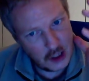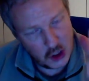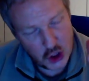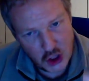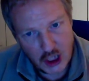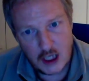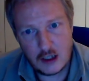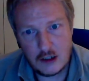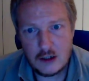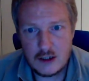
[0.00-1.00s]

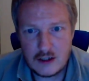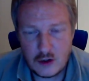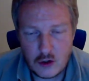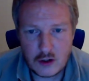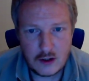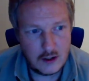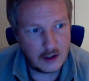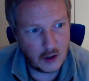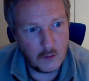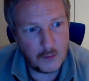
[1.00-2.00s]
share, a stock, a
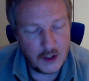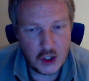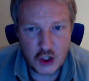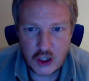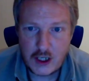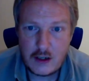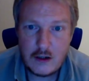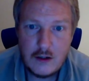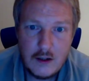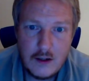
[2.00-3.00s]
company share,
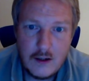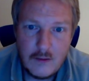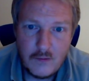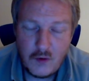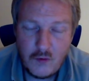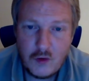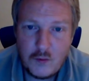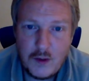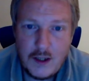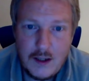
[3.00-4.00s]
it would
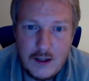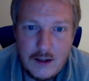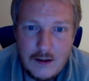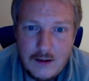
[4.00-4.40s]
be